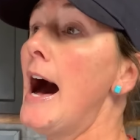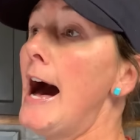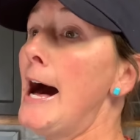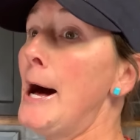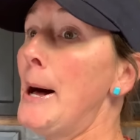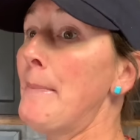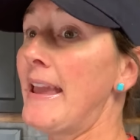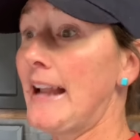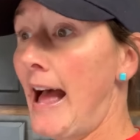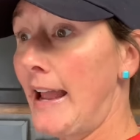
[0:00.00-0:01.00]
Um,
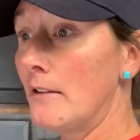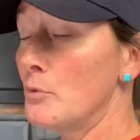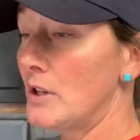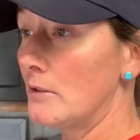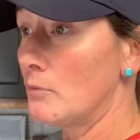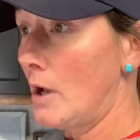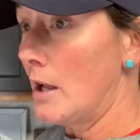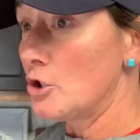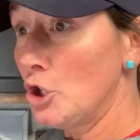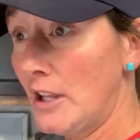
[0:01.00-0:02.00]
and I
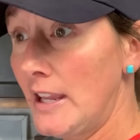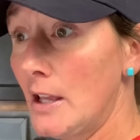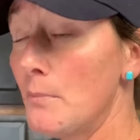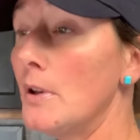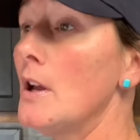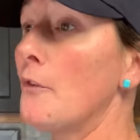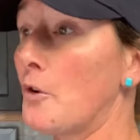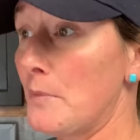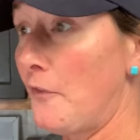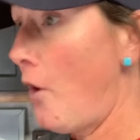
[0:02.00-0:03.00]
uh, took him
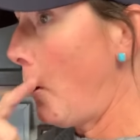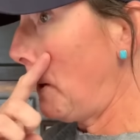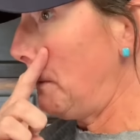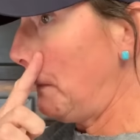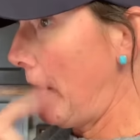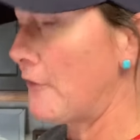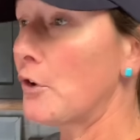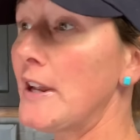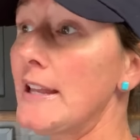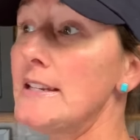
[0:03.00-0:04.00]
from the farm, my
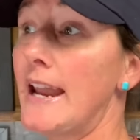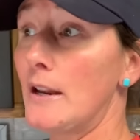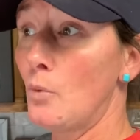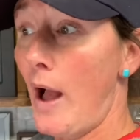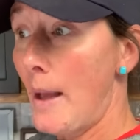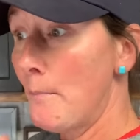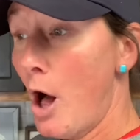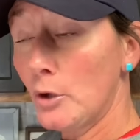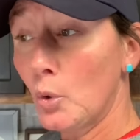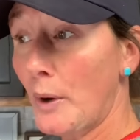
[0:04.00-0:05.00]
friend, and I
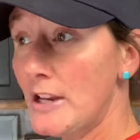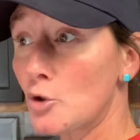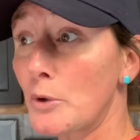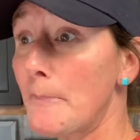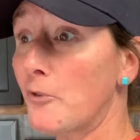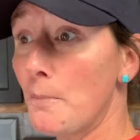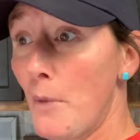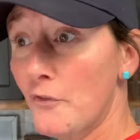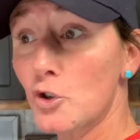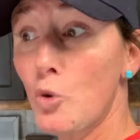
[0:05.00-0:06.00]
bottle raised Rip for,
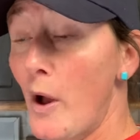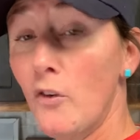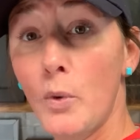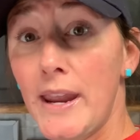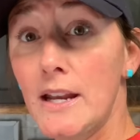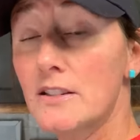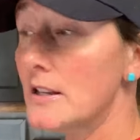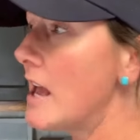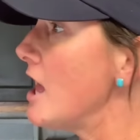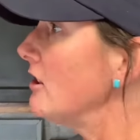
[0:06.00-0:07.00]
for 12 weeks,